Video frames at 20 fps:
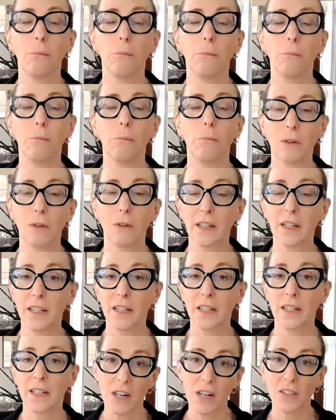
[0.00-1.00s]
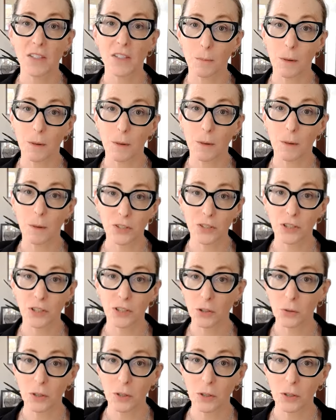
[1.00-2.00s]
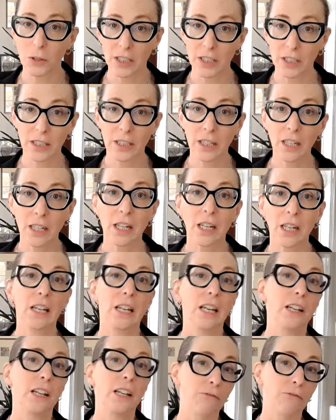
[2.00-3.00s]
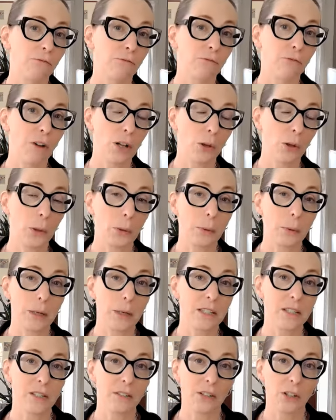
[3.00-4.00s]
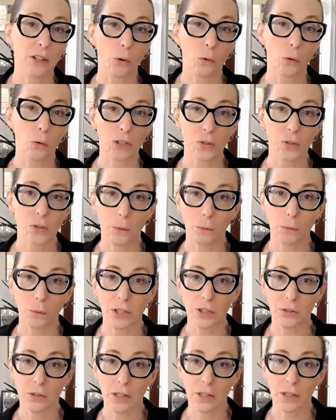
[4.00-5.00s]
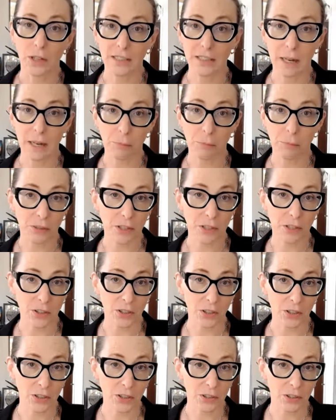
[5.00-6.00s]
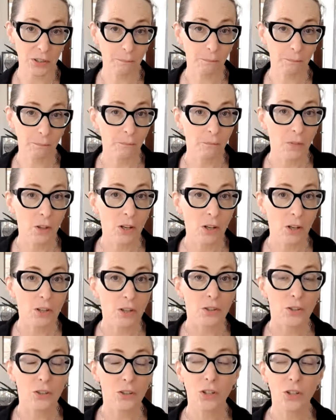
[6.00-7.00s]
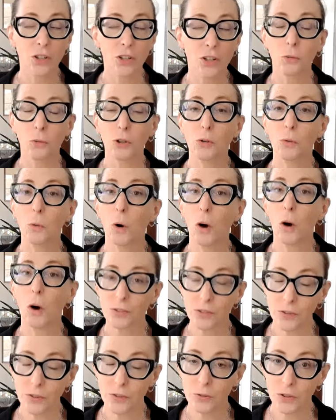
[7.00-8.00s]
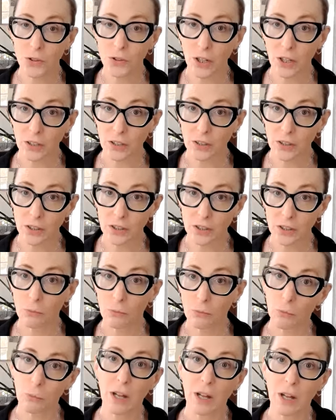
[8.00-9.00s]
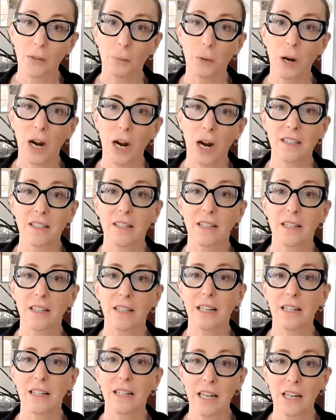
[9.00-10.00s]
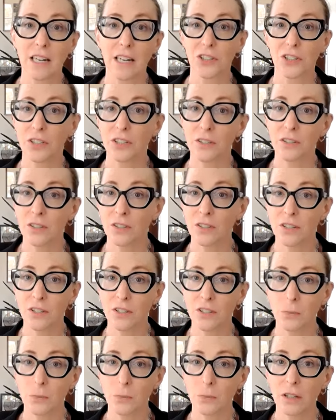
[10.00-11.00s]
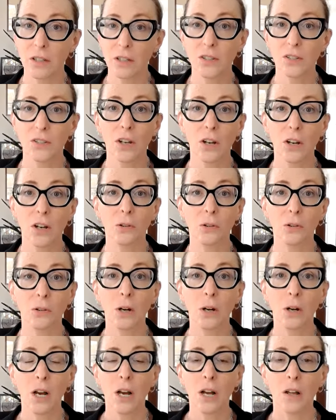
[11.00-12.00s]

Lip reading: more directly addresses my research question in following weeks in the course when we do the in-depth research. So you will also start with practicing citations this week. So